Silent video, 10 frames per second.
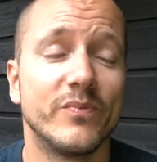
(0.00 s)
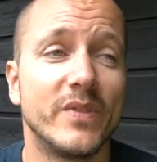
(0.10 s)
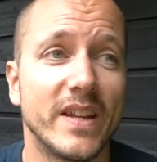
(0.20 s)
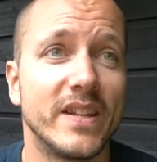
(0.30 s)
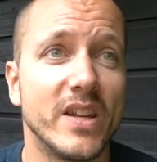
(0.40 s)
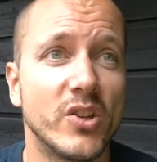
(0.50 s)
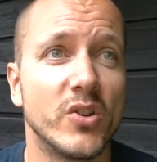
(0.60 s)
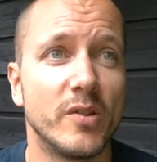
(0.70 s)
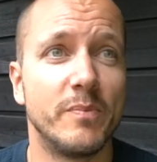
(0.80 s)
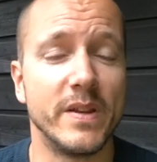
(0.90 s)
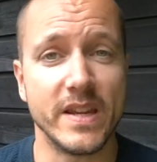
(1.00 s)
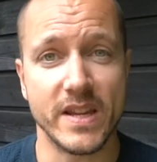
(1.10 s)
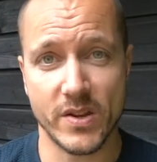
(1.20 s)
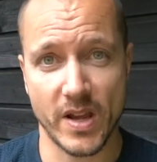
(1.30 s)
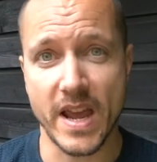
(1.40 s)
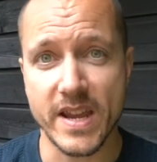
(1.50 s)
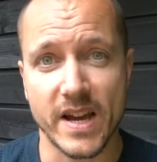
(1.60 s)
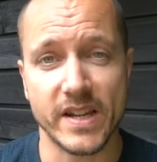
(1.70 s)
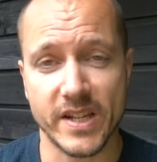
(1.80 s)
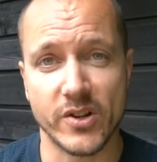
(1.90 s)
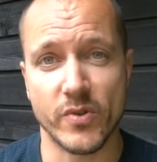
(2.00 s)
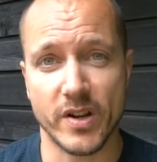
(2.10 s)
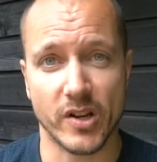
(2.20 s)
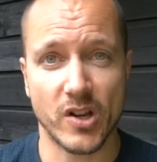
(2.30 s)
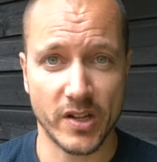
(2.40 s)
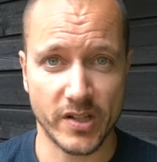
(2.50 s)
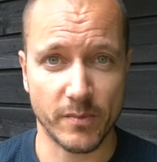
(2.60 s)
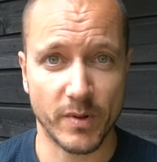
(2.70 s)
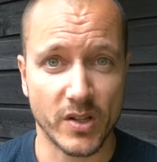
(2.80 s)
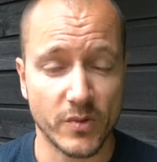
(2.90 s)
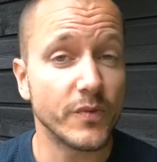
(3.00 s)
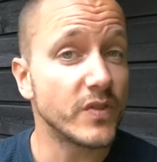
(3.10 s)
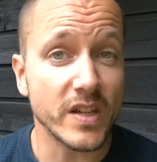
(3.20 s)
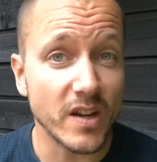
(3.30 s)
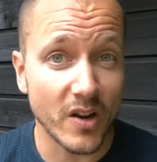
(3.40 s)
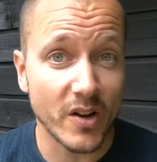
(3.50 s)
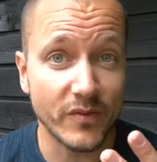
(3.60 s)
that it could be AI generated content because we've seen a lot